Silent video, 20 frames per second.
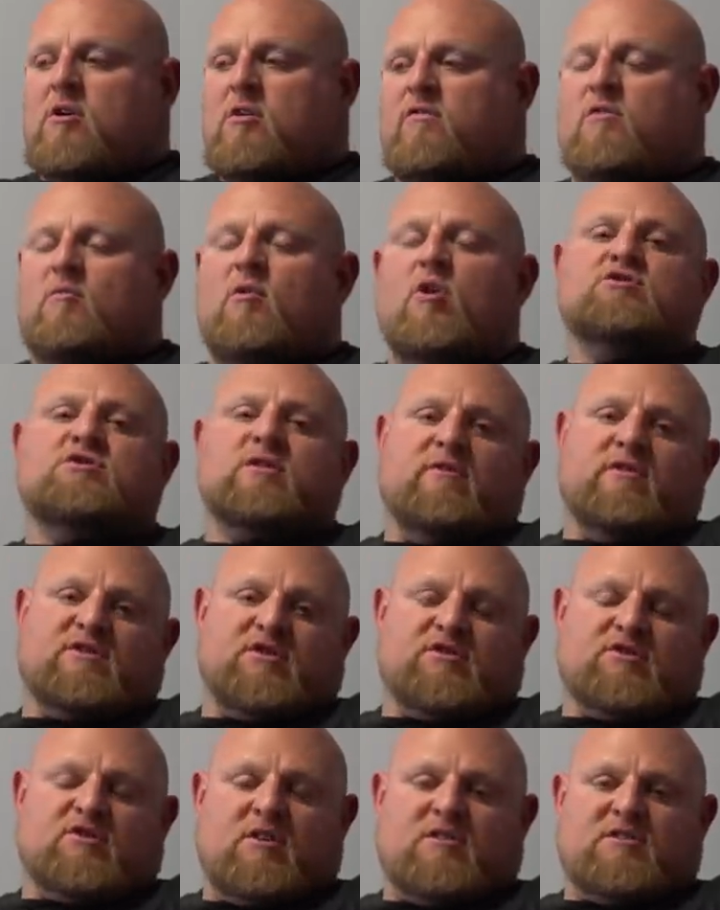For most of us,
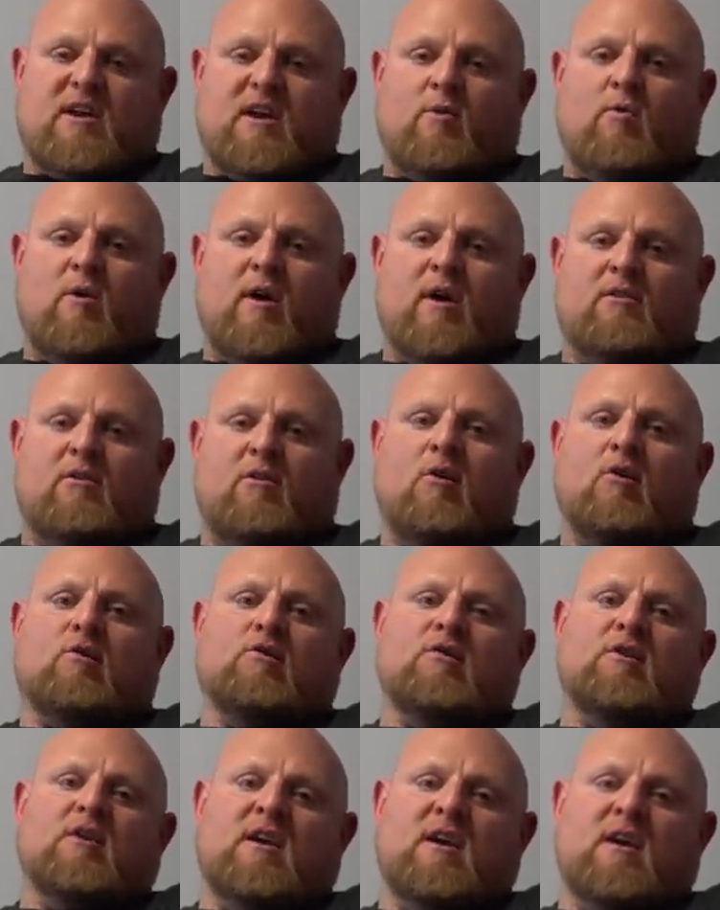it's going to take way
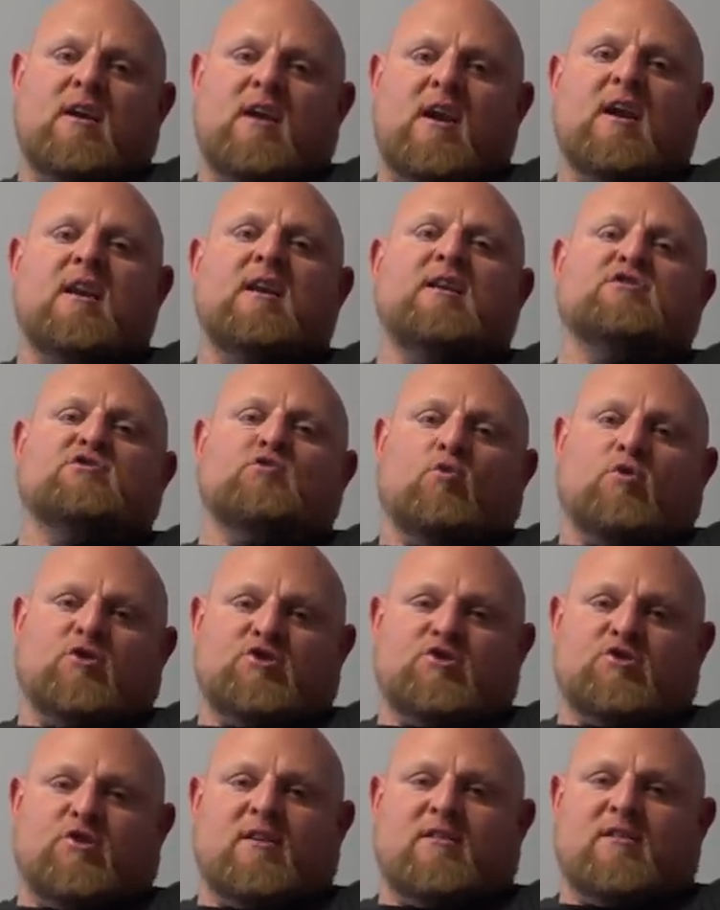longer to get any sort of
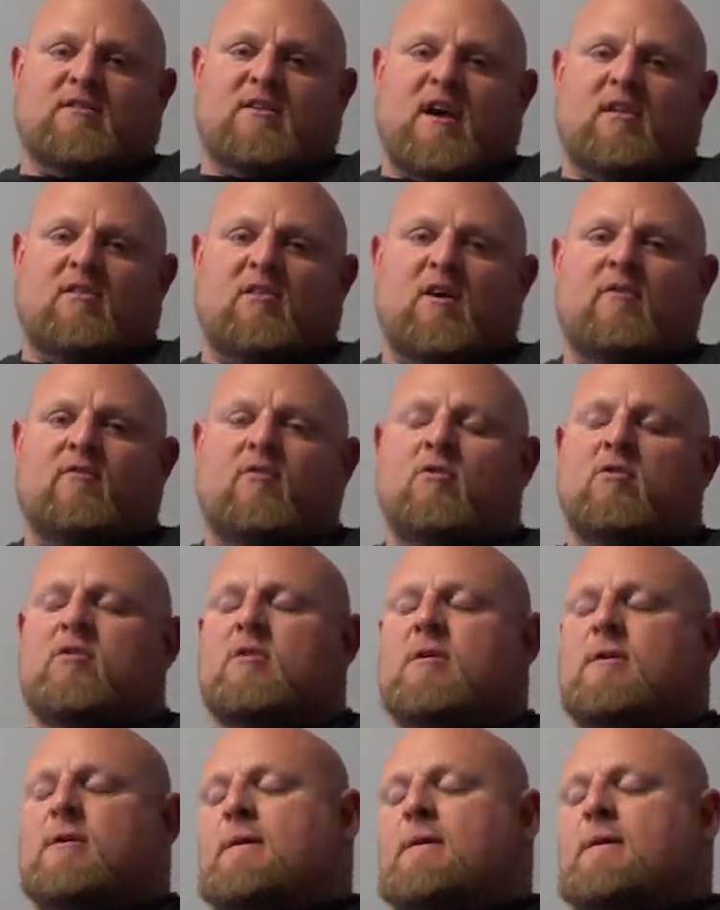strength at that level.